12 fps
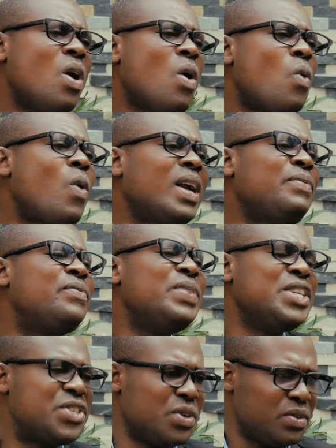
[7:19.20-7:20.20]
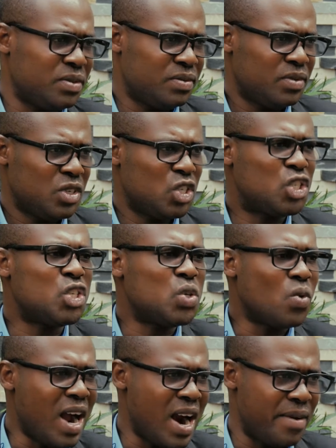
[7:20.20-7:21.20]
what vision do
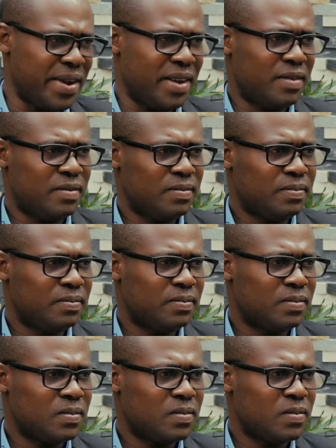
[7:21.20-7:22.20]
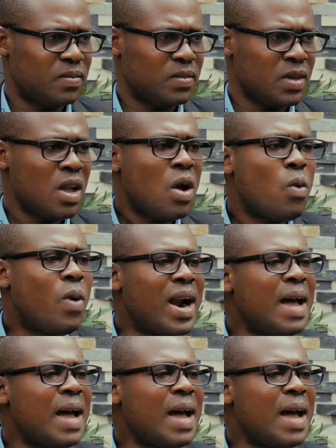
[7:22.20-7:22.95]
you carry? What